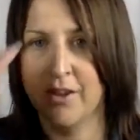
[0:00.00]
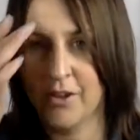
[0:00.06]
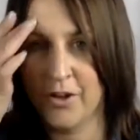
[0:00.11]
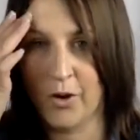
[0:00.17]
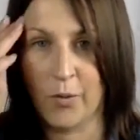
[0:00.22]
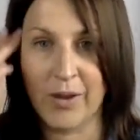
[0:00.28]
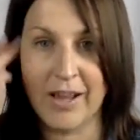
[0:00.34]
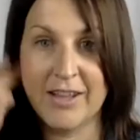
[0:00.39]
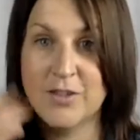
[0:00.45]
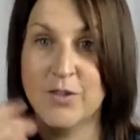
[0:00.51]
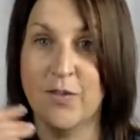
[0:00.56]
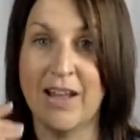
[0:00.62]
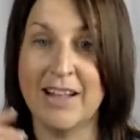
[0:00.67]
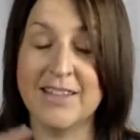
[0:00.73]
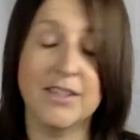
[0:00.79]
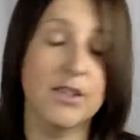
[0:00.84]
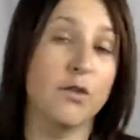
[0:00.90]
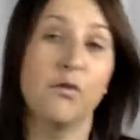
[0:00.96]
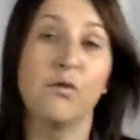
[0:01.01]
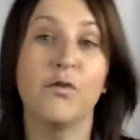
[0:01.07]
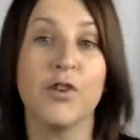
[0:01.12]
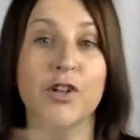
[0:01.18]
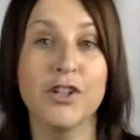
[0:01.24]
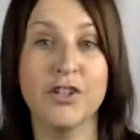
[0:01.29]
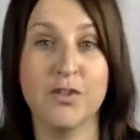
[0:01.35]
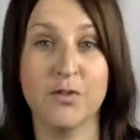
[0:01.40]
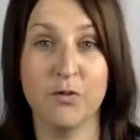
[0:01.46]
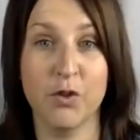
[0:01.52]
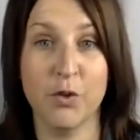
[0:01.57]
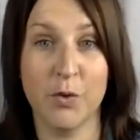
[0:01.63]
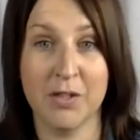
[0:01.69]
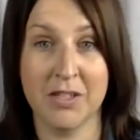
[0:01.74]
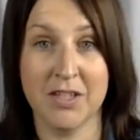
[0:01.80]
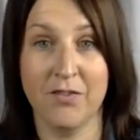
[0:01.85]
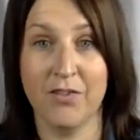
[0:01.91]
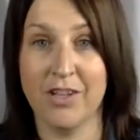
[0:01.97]
Okay, so that's the first few
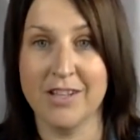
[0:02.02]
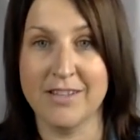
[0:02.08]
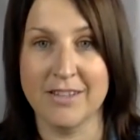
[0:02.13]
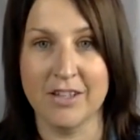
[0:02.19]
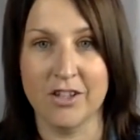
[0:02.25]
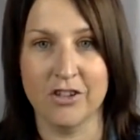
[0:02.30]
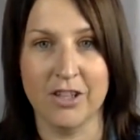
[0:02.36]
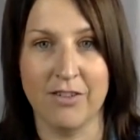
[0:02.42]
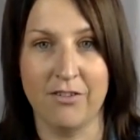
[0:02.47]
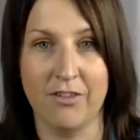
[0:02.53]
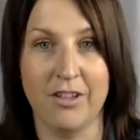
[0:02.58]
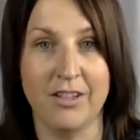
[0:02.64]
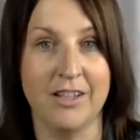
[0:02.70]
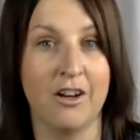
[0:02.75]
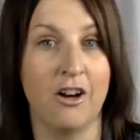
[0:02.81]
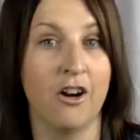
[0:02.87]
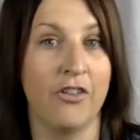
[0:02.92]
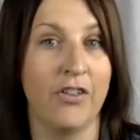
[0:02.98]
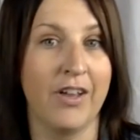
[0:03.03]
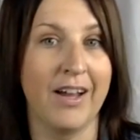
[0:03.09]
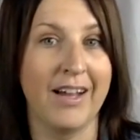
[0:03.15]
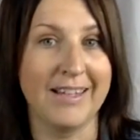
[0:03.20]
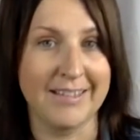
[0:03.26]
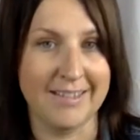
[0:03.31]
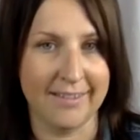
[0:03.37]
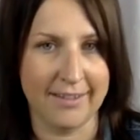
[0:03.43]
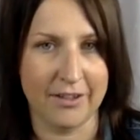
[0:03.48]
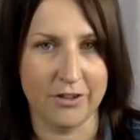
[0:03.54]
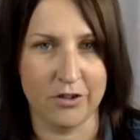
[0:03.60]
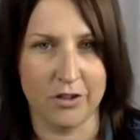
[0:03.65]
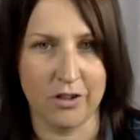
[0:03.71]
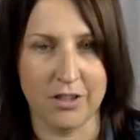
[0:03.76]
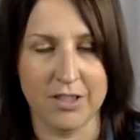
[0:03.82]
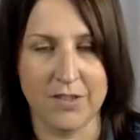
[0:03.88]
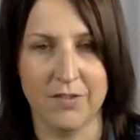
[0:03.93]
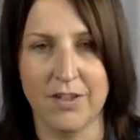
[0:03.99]
activities in each level are the isolation
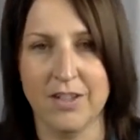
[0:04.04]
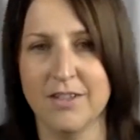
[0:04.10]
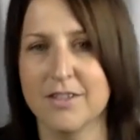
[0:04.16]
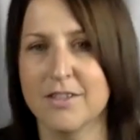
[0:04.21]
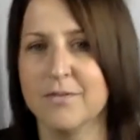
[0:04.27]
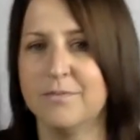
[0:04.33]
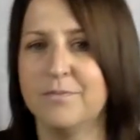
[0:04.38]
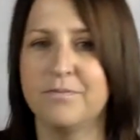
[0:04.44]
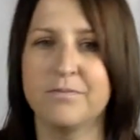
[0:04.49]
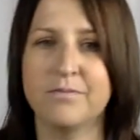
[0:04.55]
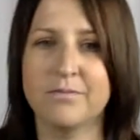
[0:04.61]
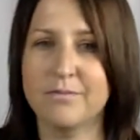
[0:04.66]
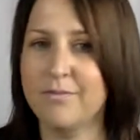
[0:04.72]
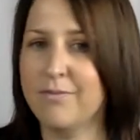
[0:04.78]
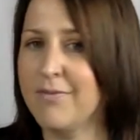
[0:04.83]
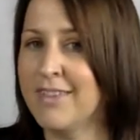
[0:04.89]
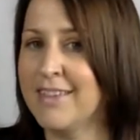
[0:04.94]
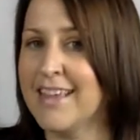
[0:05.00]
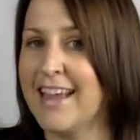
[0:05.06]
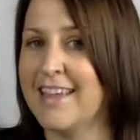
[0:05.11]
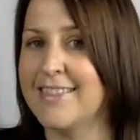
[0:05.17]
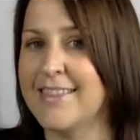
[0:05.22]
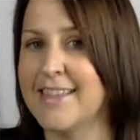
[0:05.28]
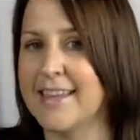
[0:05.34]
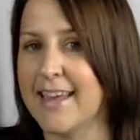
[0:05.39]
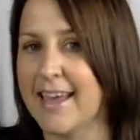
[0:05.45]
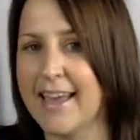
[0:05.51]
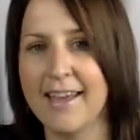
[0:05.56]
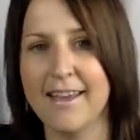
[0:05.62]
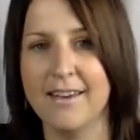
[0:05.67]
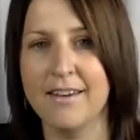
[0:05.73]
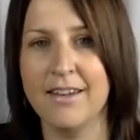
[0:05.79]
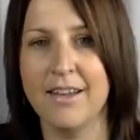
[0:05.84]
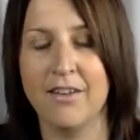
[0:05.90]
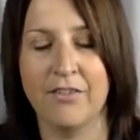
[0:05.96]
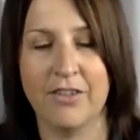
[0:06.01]
activities. At the
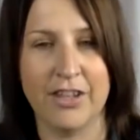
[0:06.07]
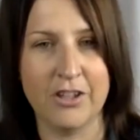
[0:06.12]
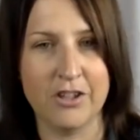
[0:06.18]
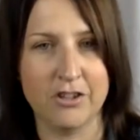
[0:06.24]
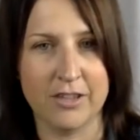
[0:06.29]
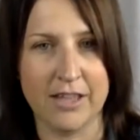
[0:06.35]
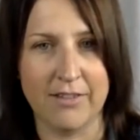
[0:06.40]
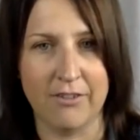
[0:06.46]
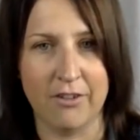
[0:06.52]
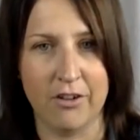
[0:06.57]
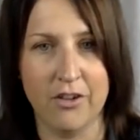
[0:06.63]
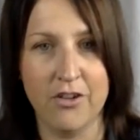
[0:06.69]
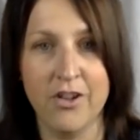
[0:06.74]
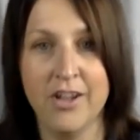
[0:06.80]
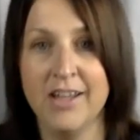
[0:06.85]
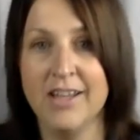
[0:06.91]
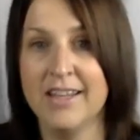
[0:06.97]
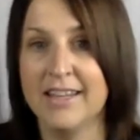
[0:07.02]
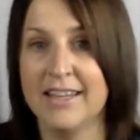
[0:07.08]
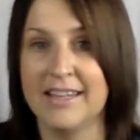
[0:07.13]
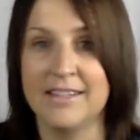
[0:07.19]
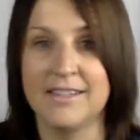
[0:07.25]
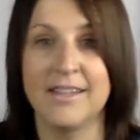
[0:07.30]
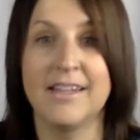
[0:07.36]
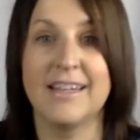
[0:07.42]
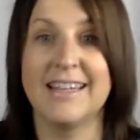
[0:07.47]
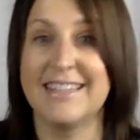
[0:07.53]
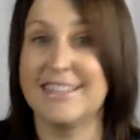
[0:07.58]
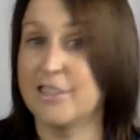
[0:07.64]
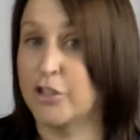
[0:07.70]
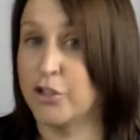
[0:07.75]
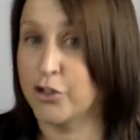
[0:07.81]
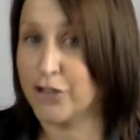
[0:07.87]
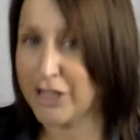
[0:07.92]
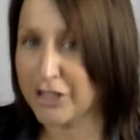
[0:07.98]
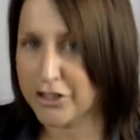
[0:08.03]
end of each level is an
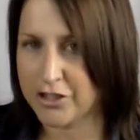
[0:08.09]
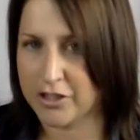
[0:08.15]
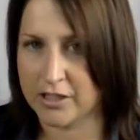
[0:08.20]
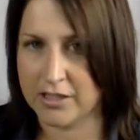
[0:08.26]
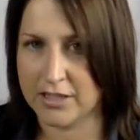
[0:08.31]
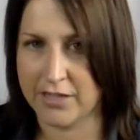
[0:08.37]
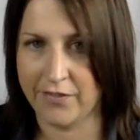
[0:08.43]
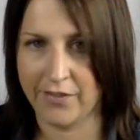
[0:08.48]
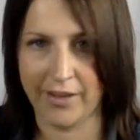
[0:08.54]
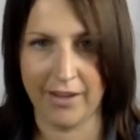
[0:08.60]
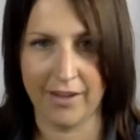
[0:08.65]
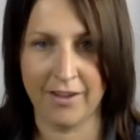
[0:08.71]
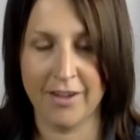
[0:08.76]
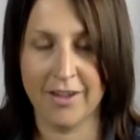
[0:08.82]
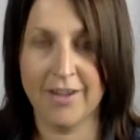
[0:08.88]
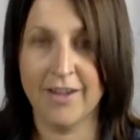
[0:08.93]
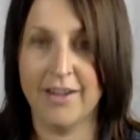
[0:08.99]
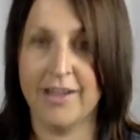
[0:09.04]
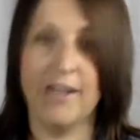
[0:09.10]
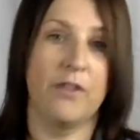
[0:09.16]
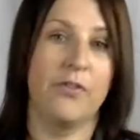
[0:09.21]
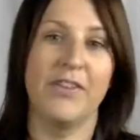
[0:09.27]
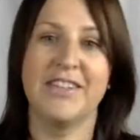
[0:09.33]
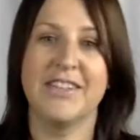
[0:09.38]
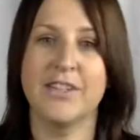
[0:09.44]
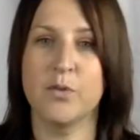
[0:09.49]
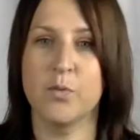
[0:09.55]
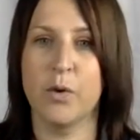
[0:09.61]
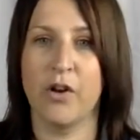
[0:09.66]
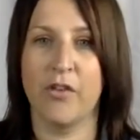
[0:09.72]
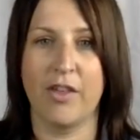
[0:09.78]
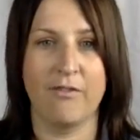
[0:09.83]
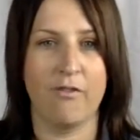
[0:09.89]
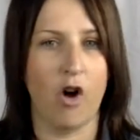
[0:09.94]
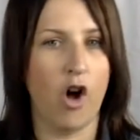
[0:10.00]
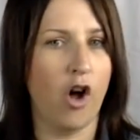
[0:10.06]
integration activity. Now this is where
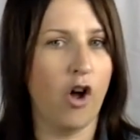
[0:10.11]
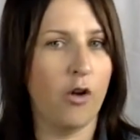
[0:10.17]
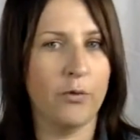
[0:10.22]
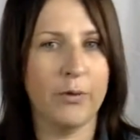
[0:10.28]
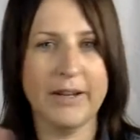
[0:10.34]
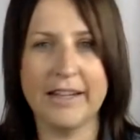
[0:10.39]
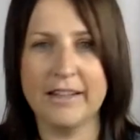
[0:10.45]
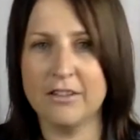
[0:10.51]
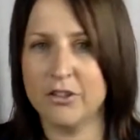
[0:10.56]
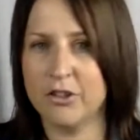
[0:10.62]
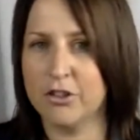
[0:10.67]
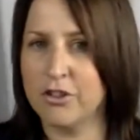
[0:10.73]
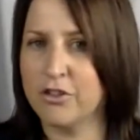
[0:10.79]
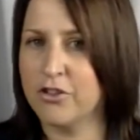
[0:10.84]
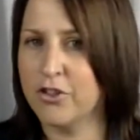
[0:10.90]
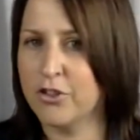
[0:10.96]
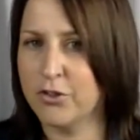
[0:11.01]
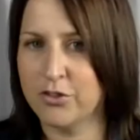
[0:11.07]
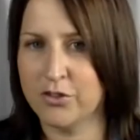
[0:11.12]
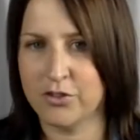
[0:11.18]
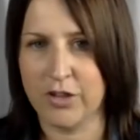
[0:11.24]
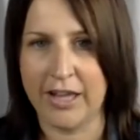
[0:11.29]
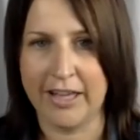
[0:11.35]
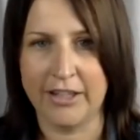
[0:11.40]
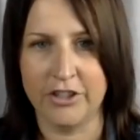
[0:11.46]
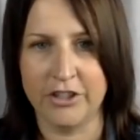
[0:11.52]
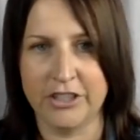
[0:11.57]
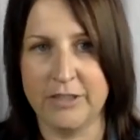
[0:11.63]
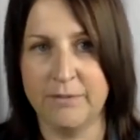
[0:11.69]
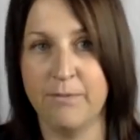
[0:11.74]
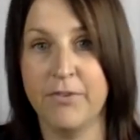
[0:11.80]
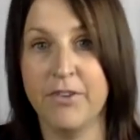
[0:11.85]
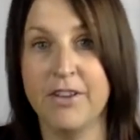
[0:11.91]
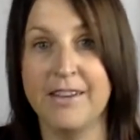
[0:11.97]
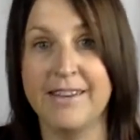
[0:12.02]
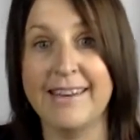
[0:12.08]
they've already learned the new strategy.
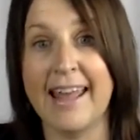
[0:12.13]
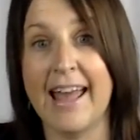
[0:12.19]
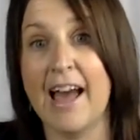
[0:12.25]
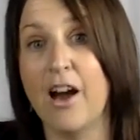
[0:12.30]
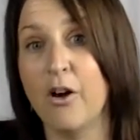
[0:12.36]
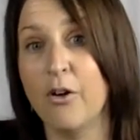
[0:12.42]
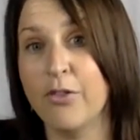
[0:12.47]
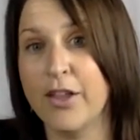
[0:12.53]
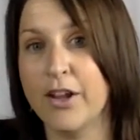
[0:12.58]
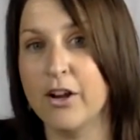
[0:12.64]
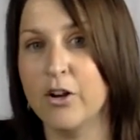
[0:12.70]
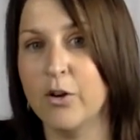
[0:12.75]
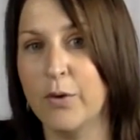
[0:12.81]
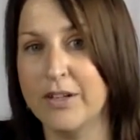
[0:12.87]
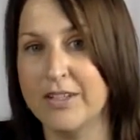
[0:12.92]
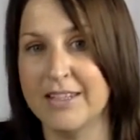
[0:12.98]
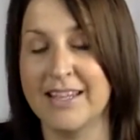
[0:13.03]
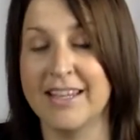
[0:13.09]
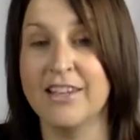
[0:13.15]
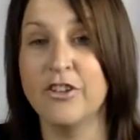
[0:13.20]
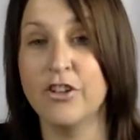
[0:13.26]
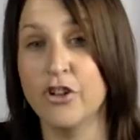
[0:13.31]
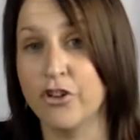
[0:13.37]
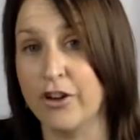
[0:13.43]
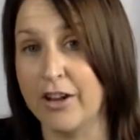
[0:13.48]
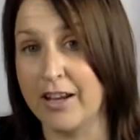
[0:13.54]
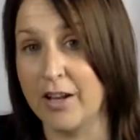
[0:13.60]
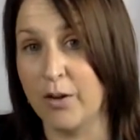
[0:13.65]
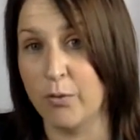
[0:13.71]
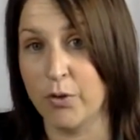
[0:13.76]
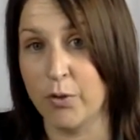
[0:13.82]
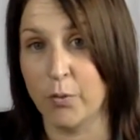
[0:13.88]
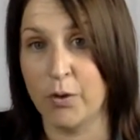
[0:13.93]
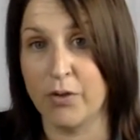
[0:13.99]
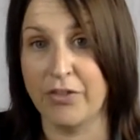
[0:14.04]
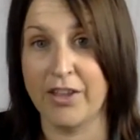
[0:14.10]
Now they are going to integrate it with
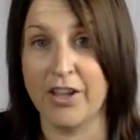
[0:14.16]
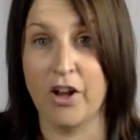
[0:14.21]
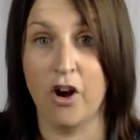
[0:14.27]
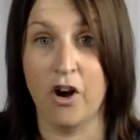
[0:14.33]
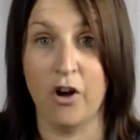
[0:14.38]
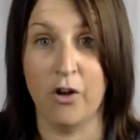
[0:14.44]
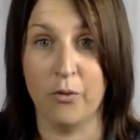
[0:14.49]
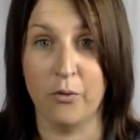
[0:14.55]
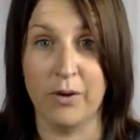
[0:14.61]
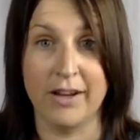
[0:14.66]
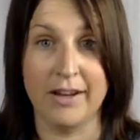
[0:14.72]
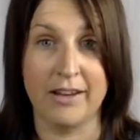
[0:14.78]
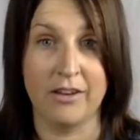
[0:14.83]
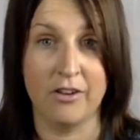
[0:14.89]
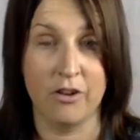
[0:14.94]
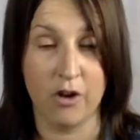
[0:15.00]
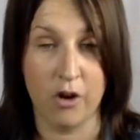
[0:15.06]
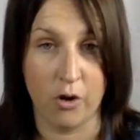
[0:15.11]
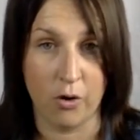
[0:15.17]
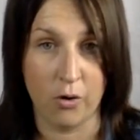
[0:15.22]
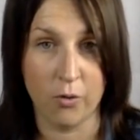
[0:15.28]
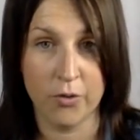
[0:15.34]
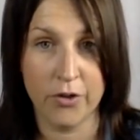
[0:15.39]
what they already know.